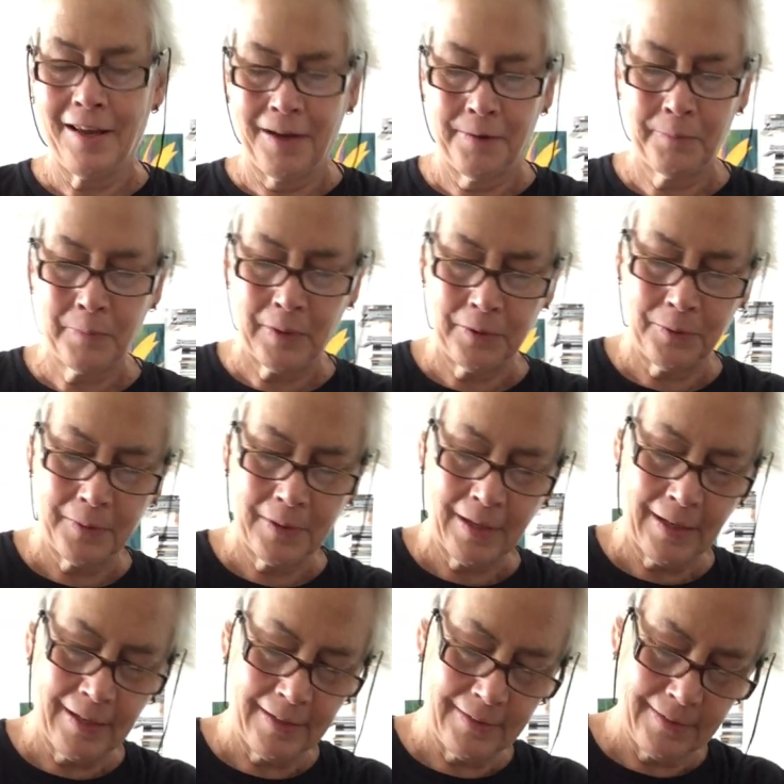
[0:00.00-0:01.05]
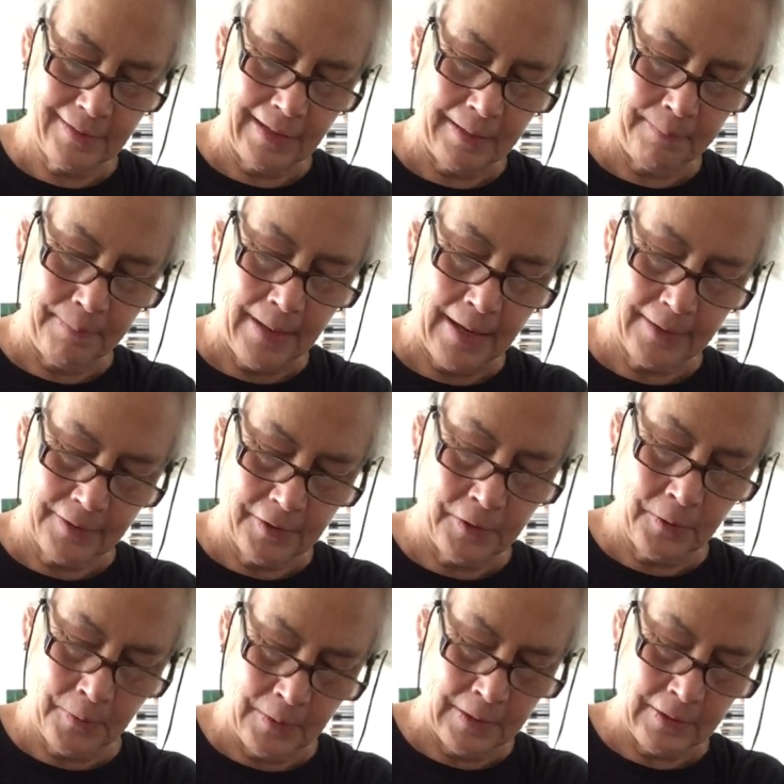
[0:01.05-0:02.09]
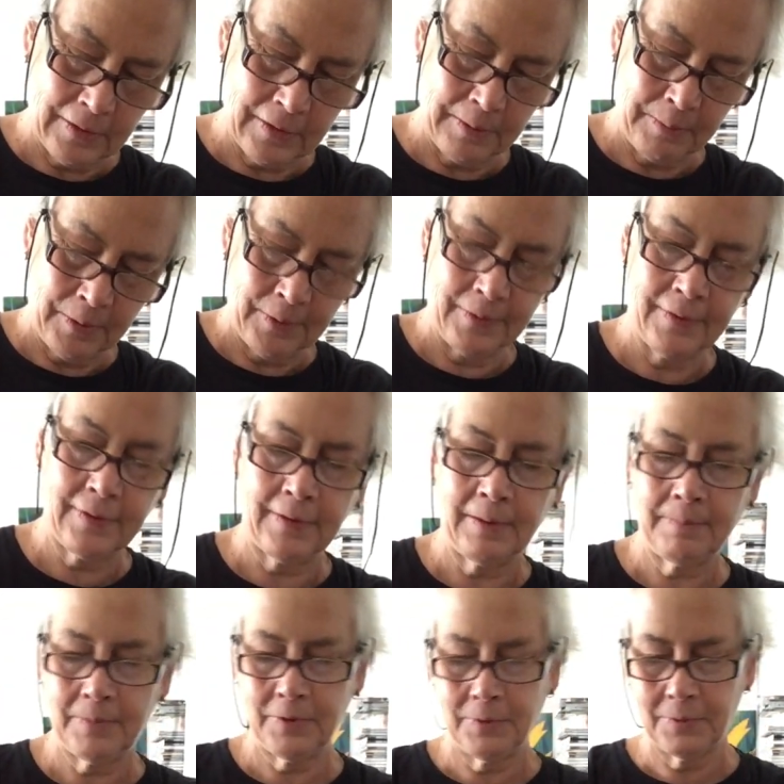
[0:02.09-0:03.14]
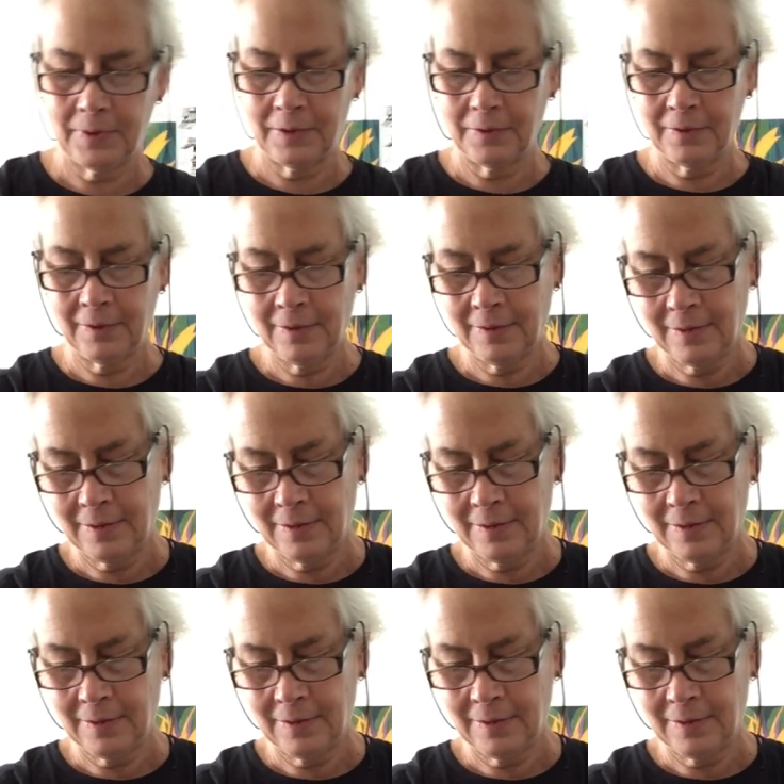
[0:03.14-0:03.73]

And when you guys get back to going to museums, you can